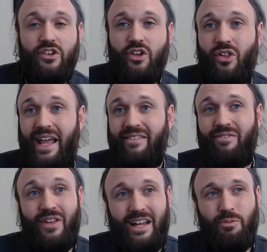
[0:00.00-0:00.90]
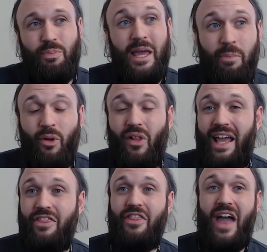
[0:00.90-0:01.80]
So like it's people
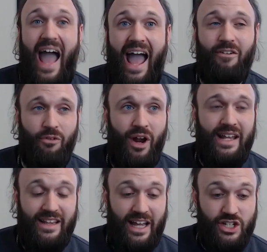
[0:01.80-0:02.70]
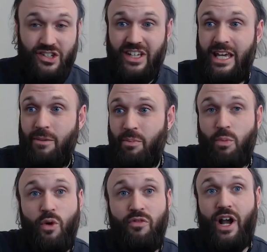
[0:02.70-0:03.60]
like that, right? That just
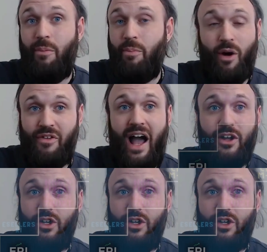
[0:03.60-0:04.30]
keep moving up our